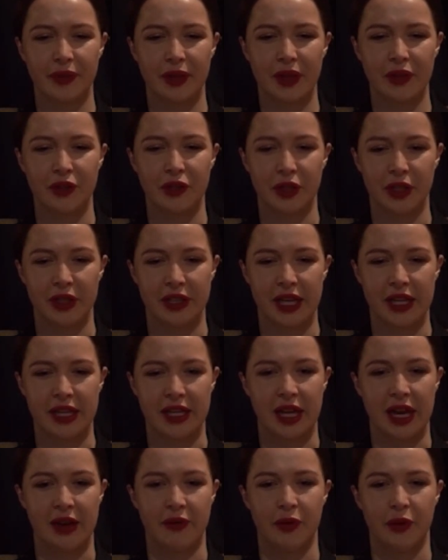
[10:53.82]
Sugar Daddy
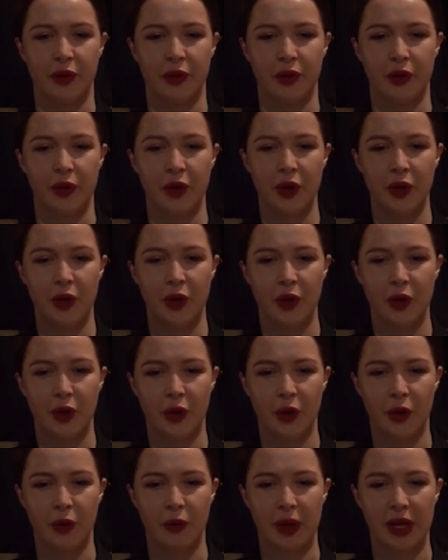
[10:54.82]
have
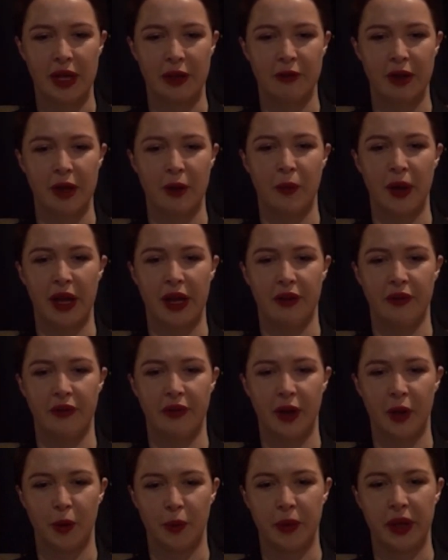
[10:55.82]
a really great way of
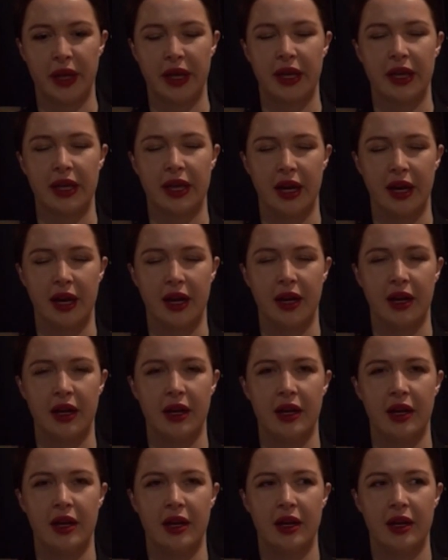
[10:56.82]
helping young
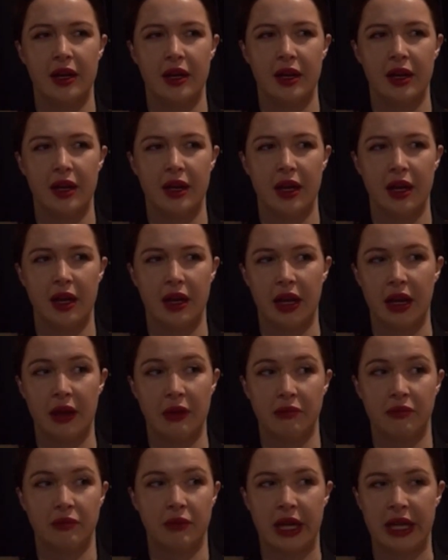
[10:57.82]

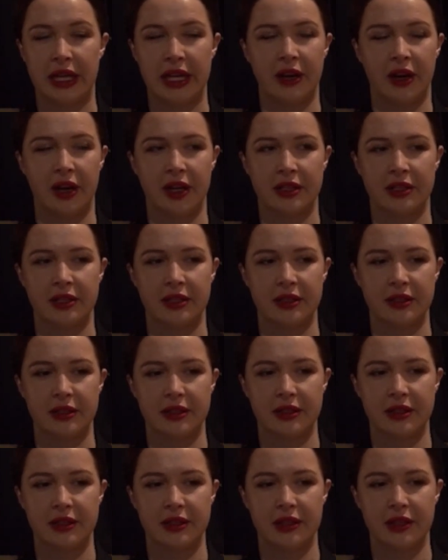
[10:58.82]
any
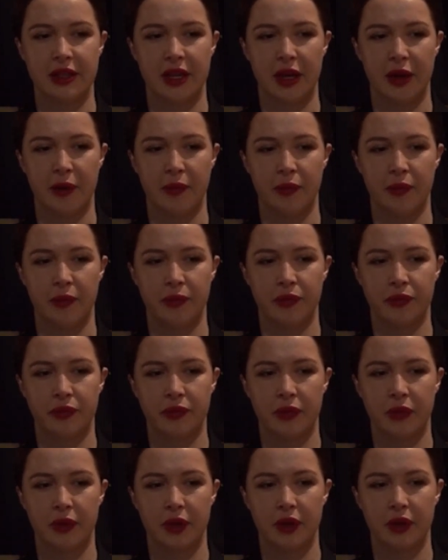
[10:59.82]
artists
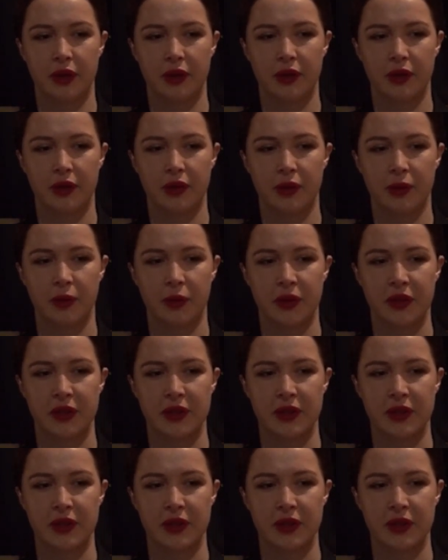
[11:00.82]
with